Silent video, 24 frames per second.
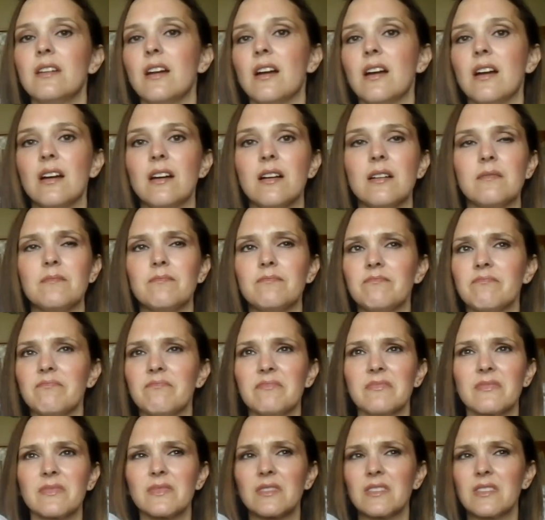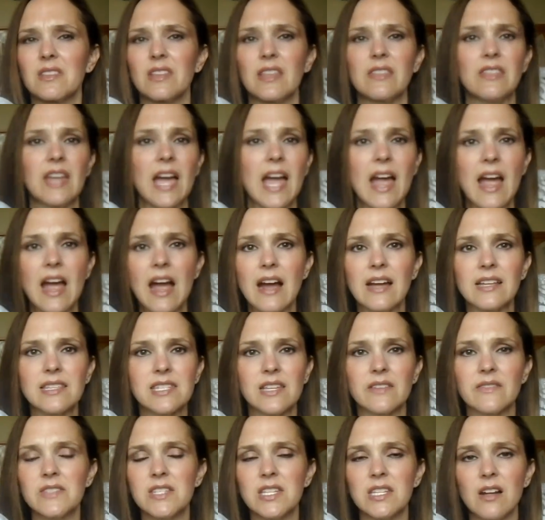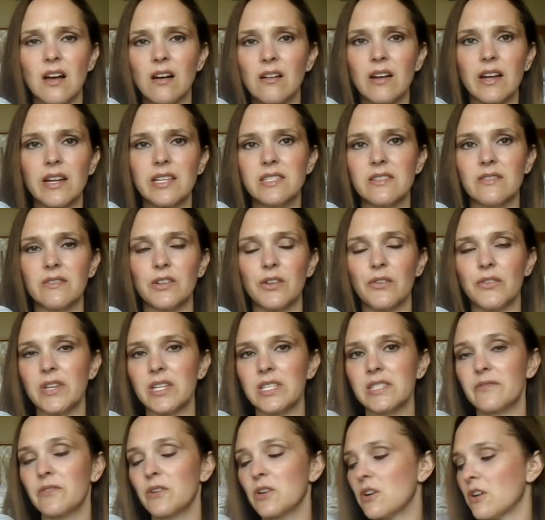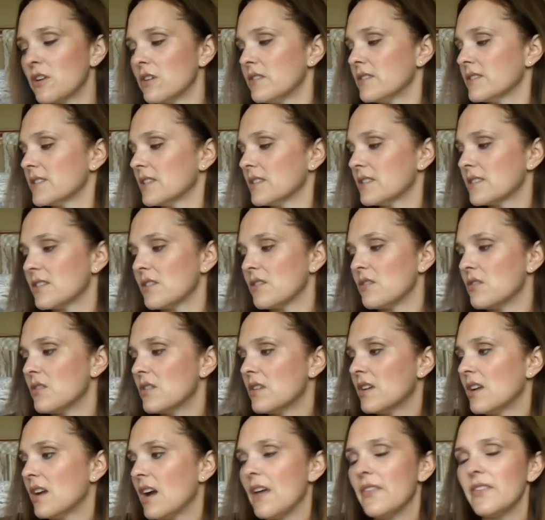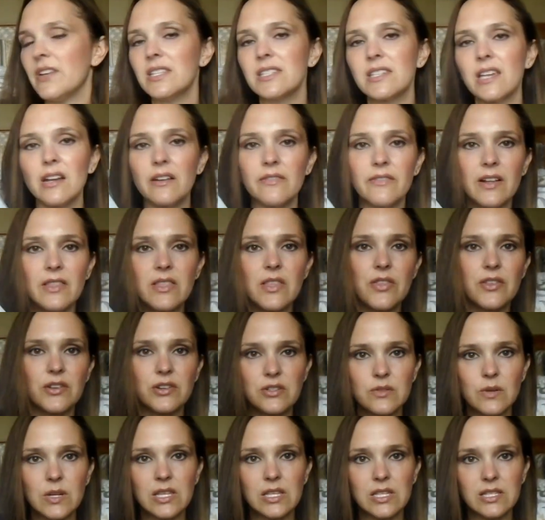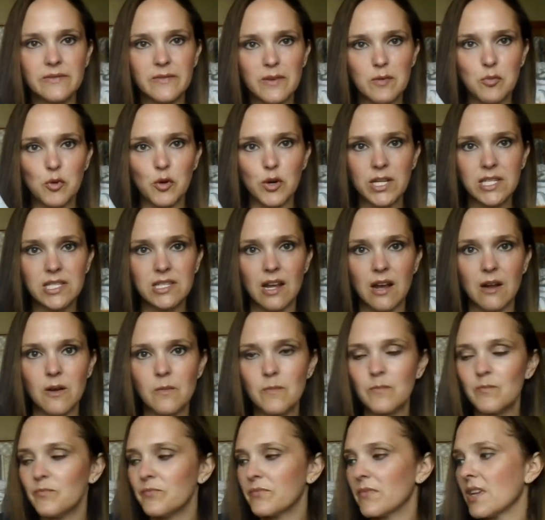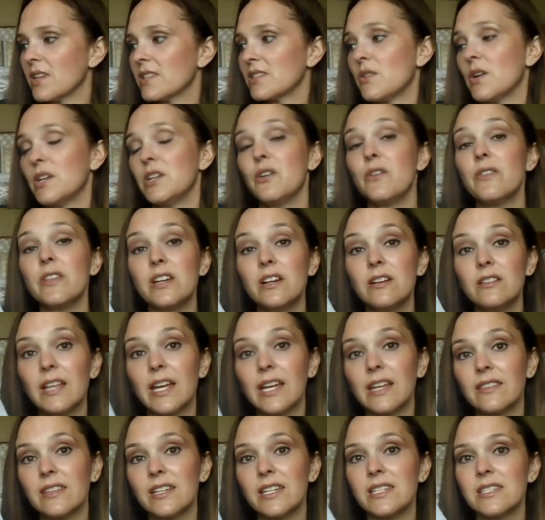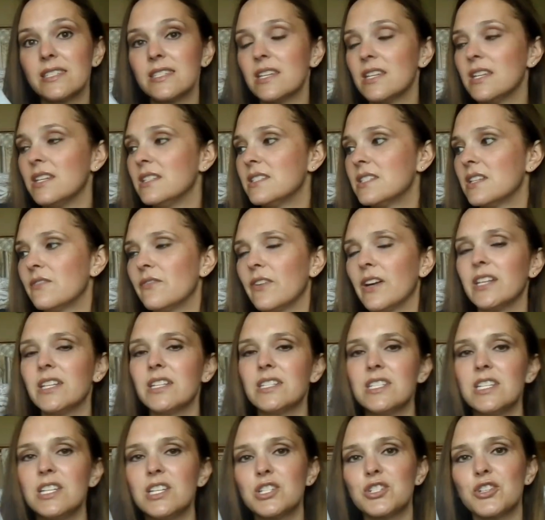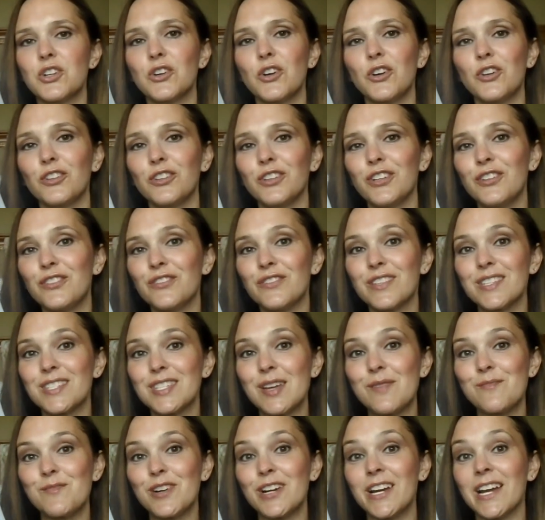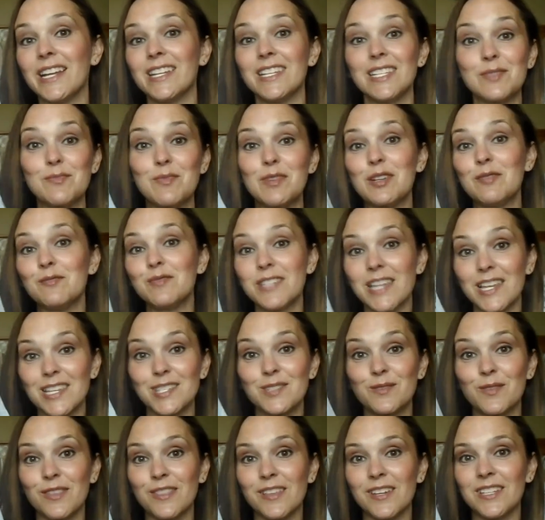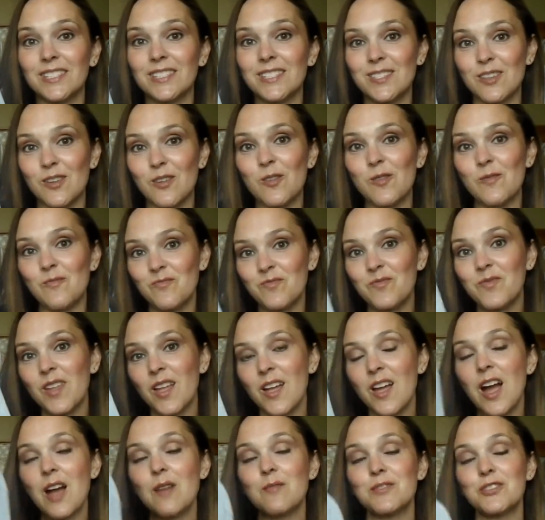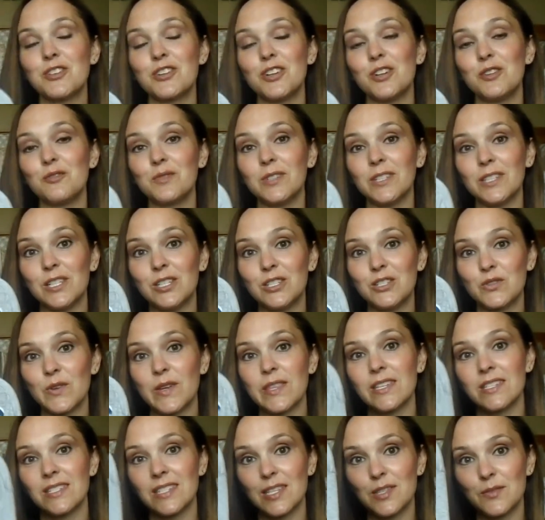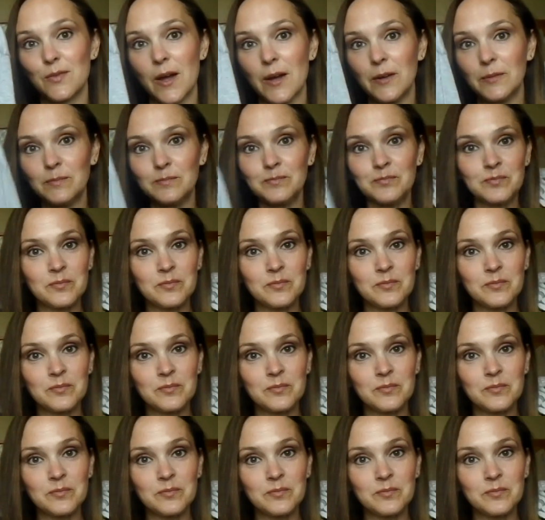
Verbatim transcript: um, the hats. I've seen all kinds of little things for girls. And so I think it's kind of fun that they're doing this for boys now. So I know that he'll like this. He did find a t-shirt earlier this summer and has been obsessed with it, so I'm sure he'll really enjoy this as well.